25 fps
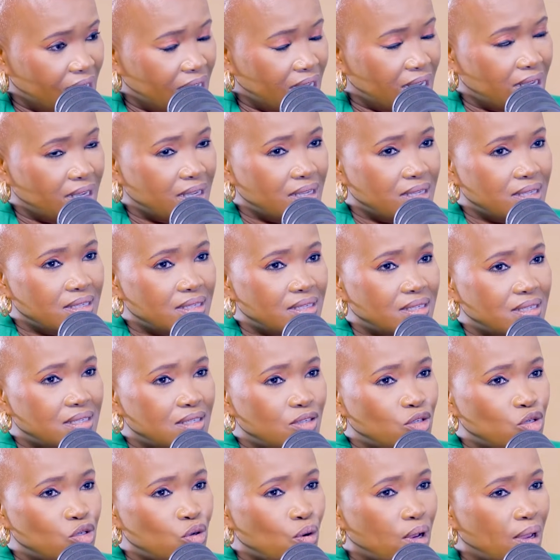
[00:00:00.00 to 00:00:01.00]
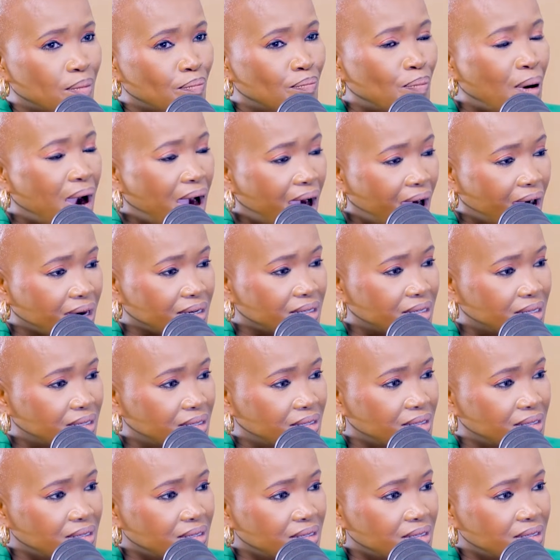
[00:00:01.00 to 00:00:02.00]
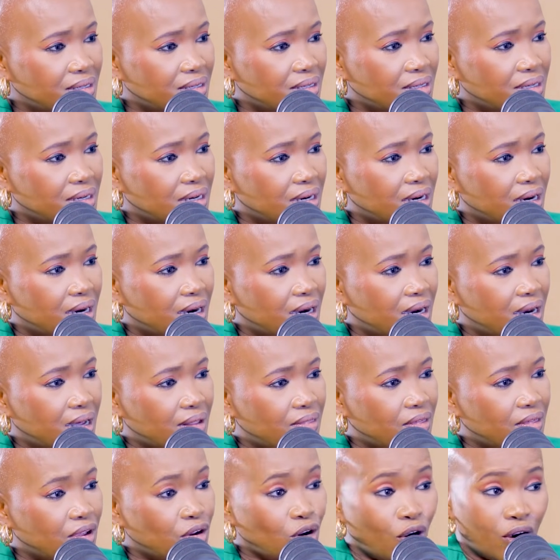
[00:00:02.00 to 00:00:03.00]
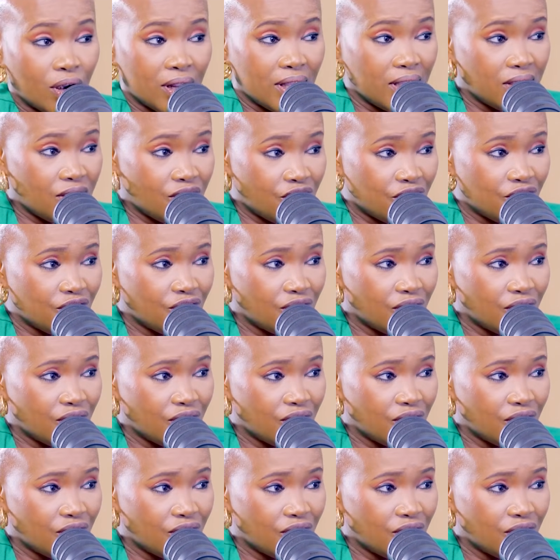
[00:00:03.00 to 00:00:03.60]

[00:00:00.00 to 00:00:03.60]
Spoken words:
is to impart the knowledge,